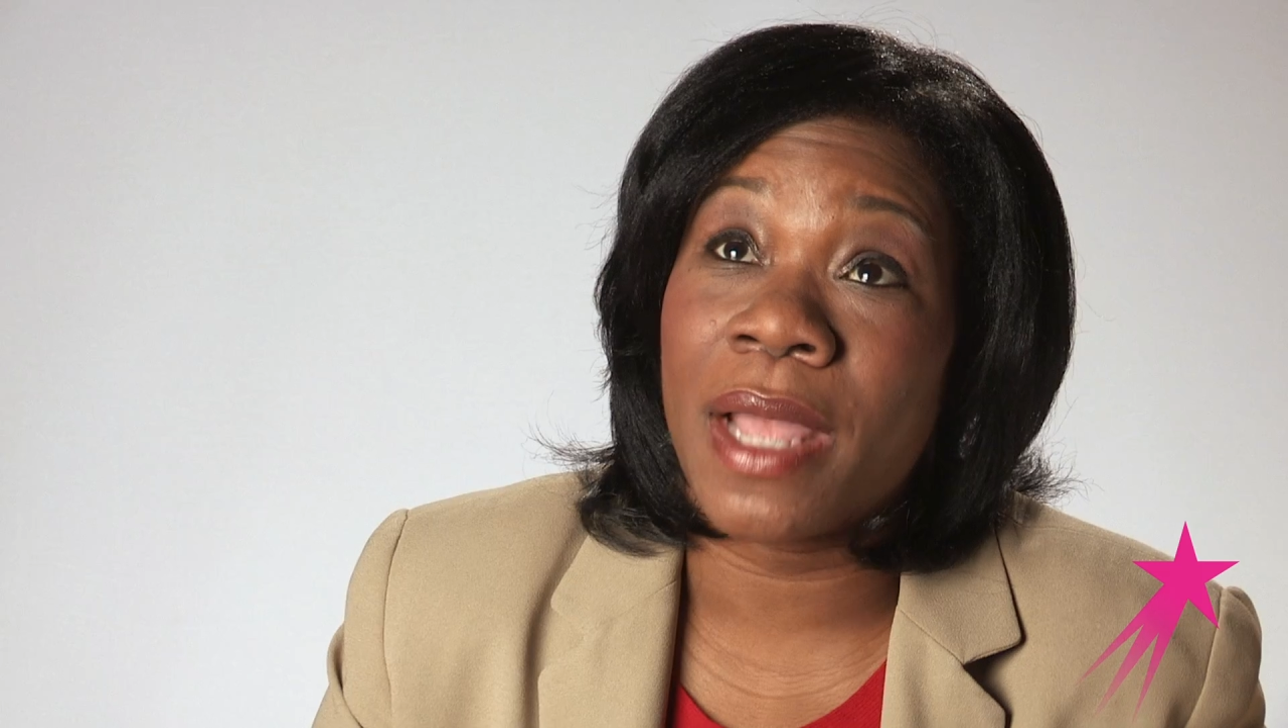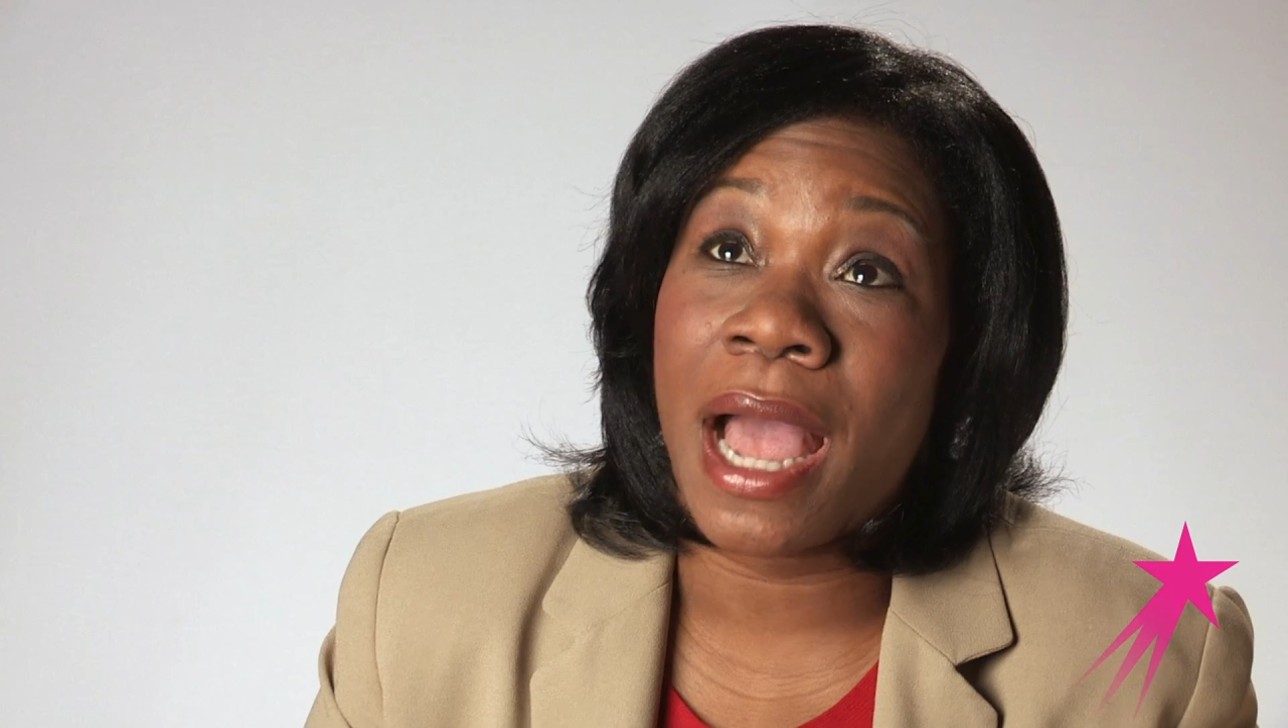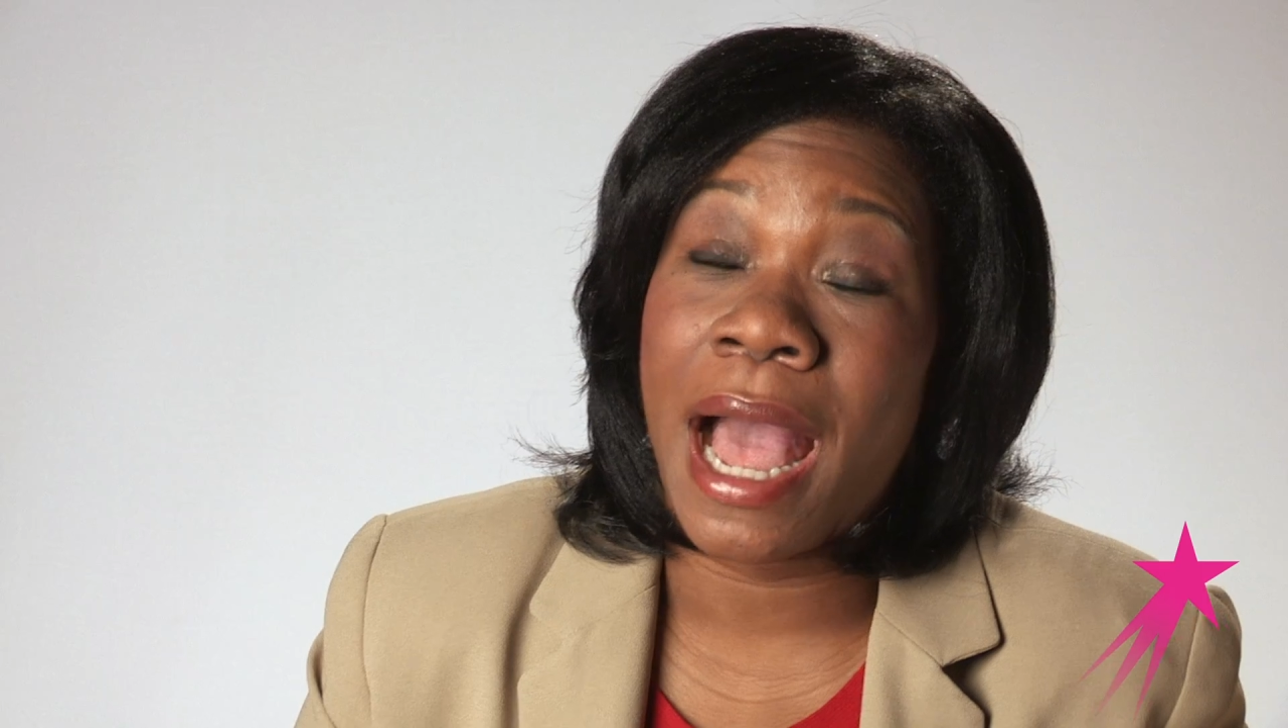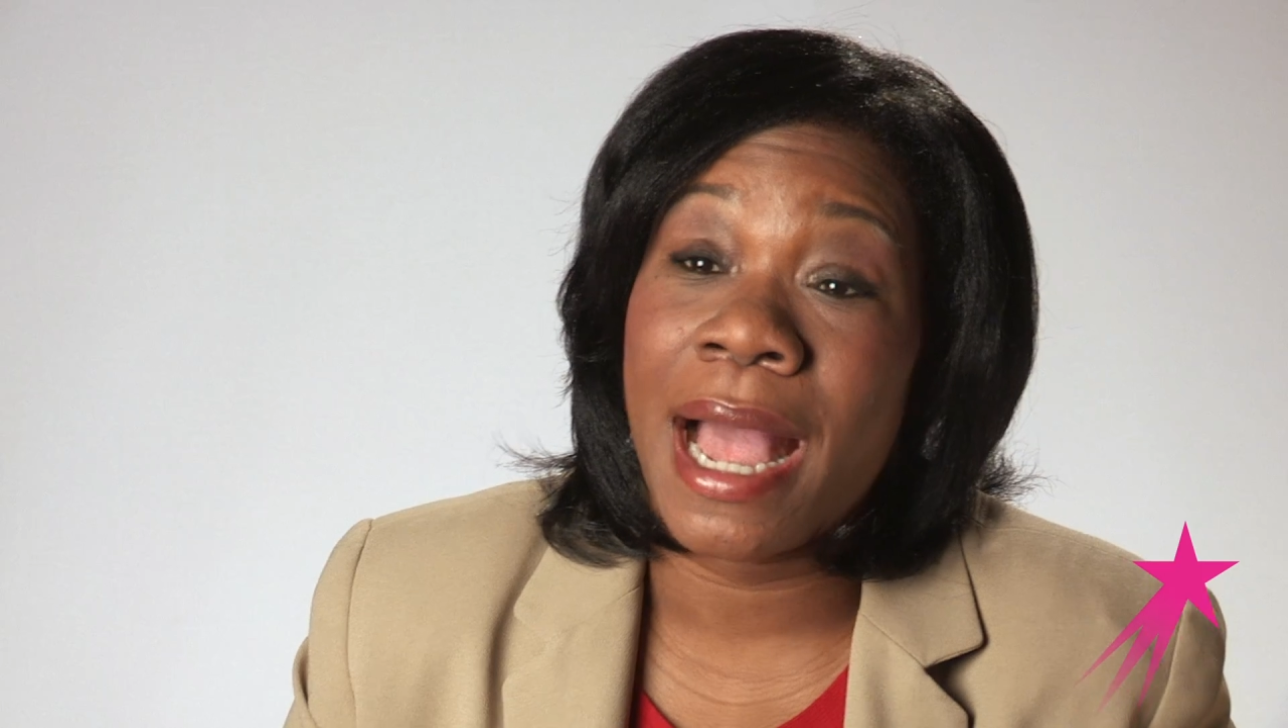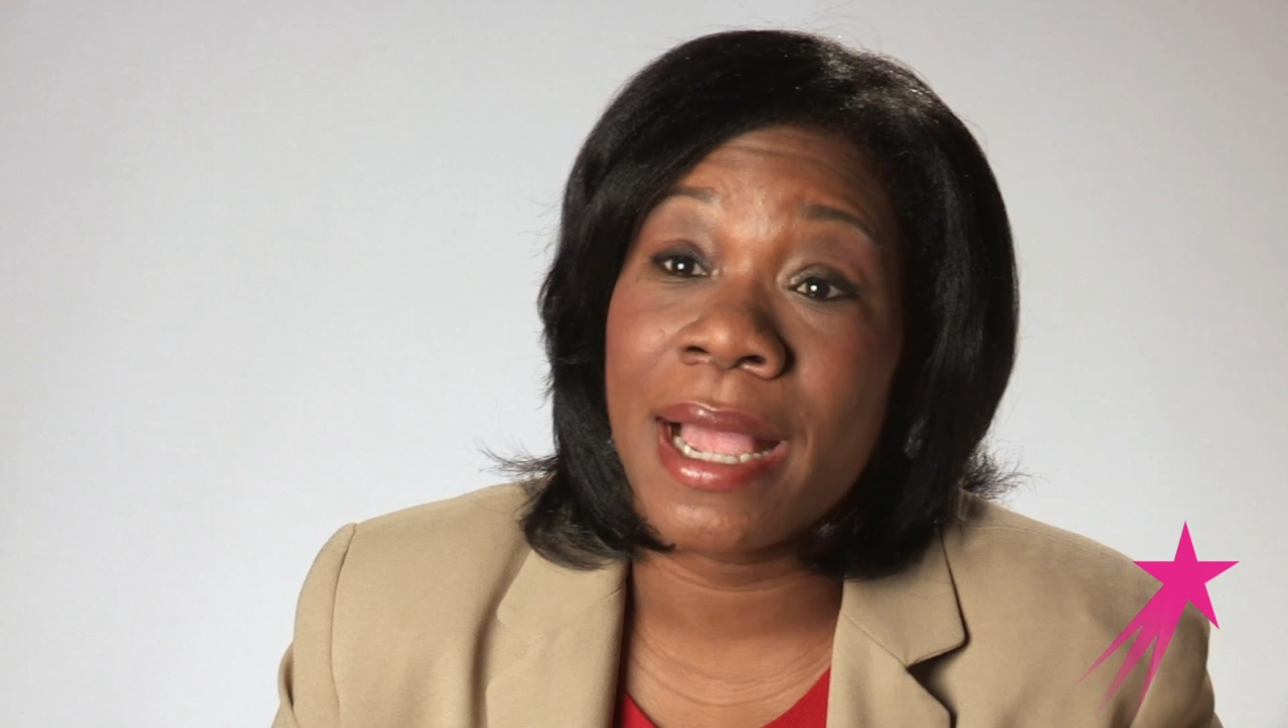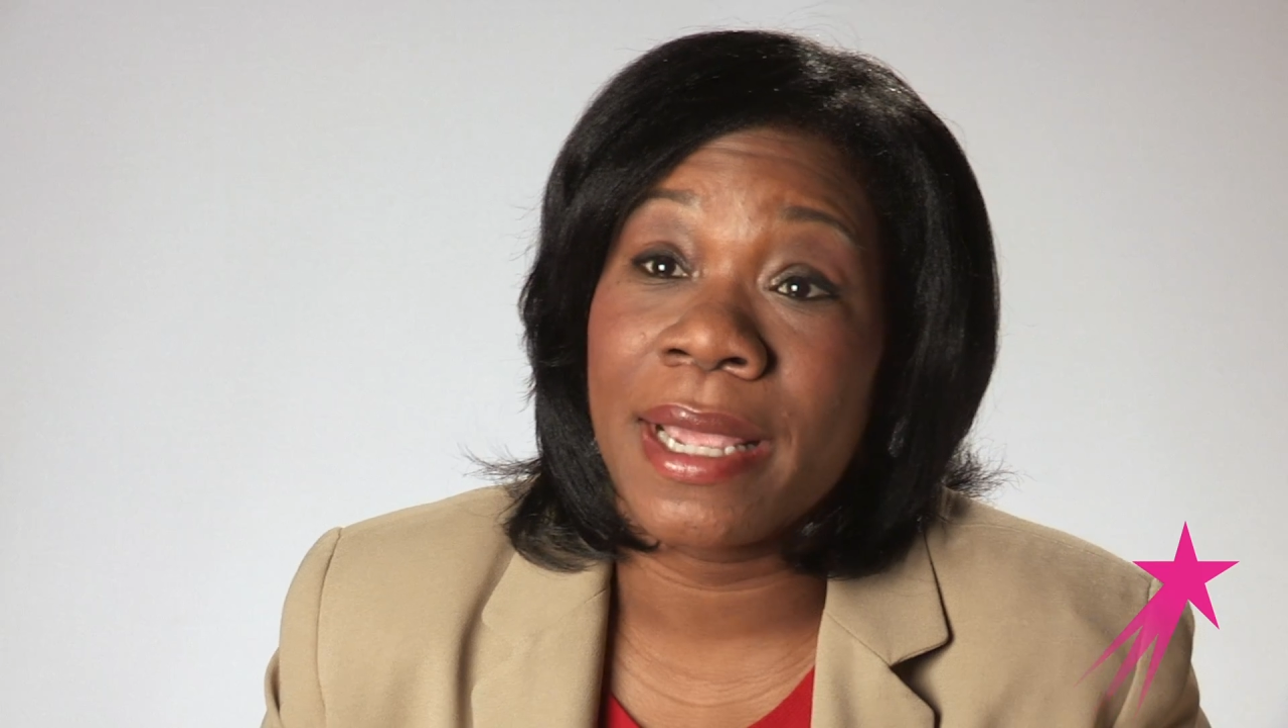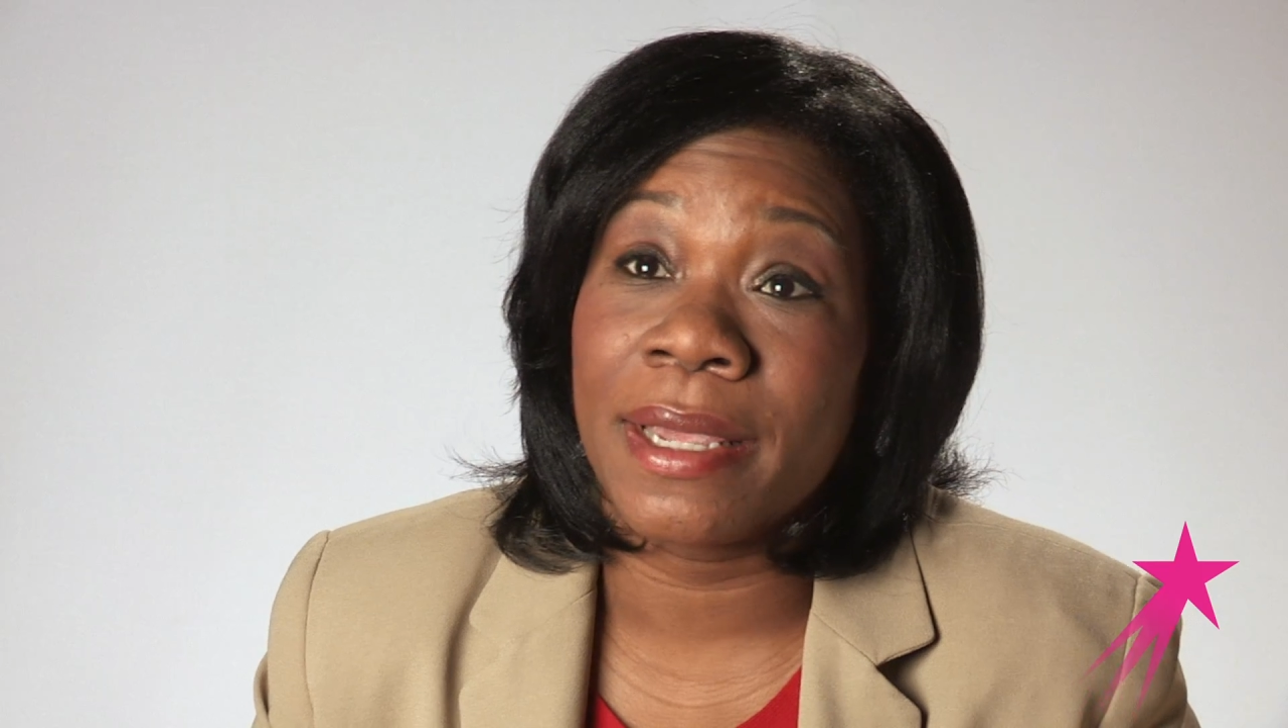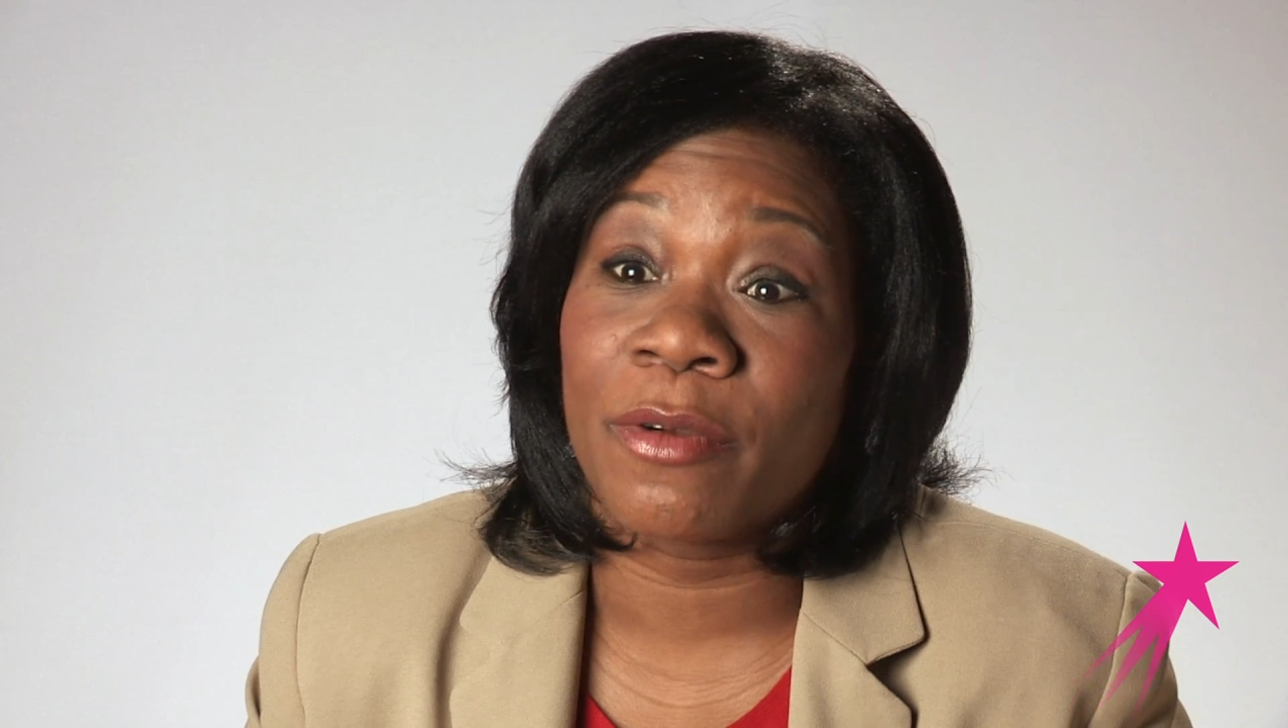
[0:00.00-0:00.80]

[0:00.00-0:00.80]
I